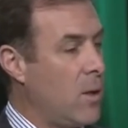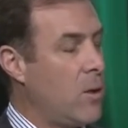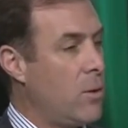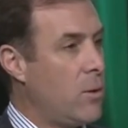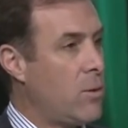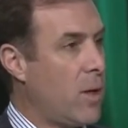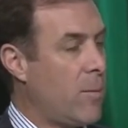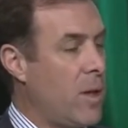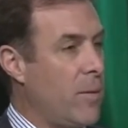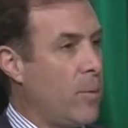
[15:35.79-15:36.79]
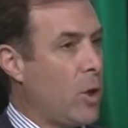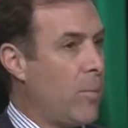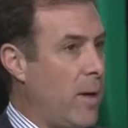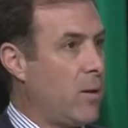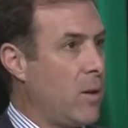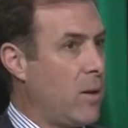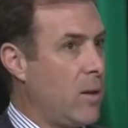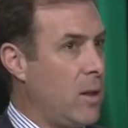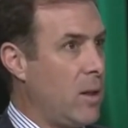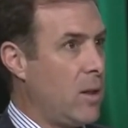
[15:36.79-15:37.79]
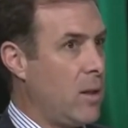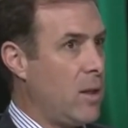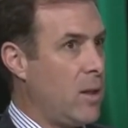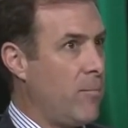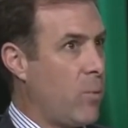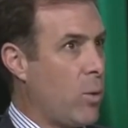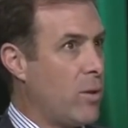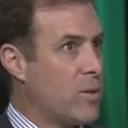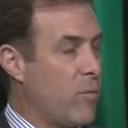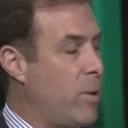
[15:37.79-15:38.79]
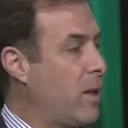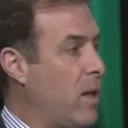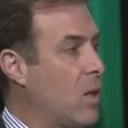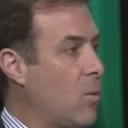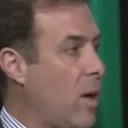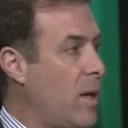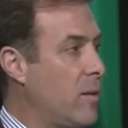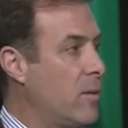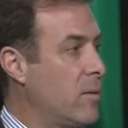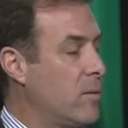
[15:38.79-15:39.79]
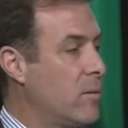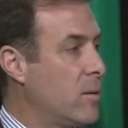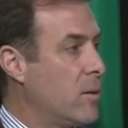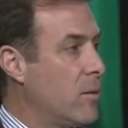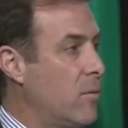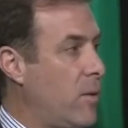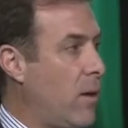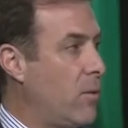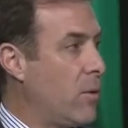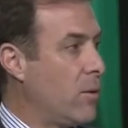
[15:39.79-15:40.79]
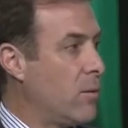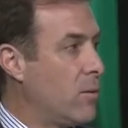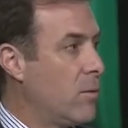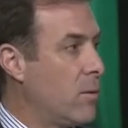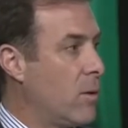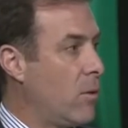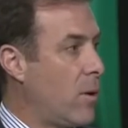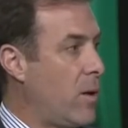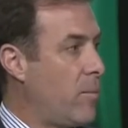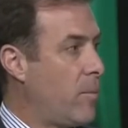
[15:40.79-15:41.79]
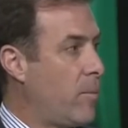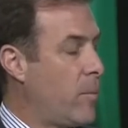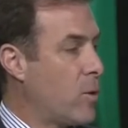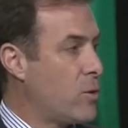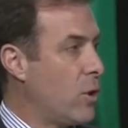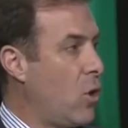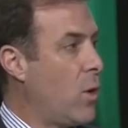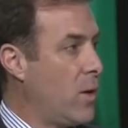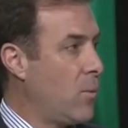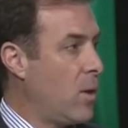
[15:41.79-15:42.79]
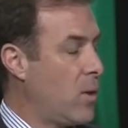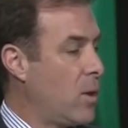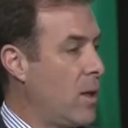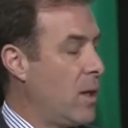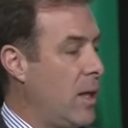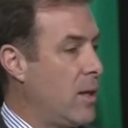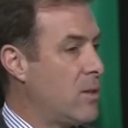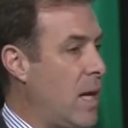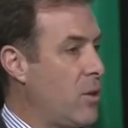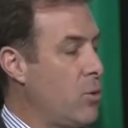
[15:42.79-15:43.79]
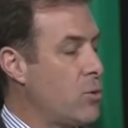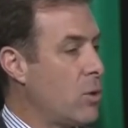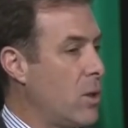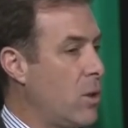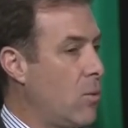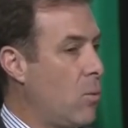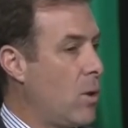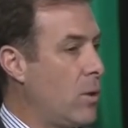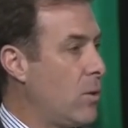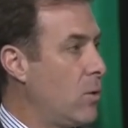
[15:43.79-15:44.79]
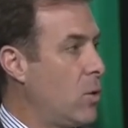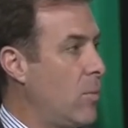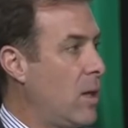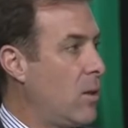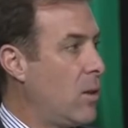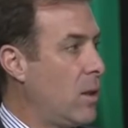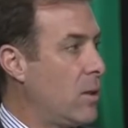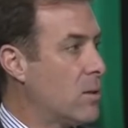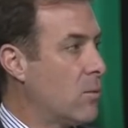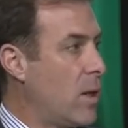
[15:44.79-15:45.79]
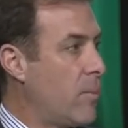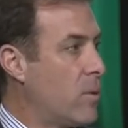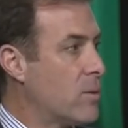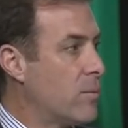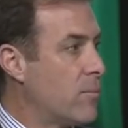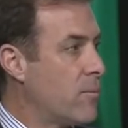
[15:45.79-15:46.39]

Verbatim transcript: You, you talk about in the book about the, the importance of picking the right founder, the right person to go in with, and it's not usually the one you might think is the right person.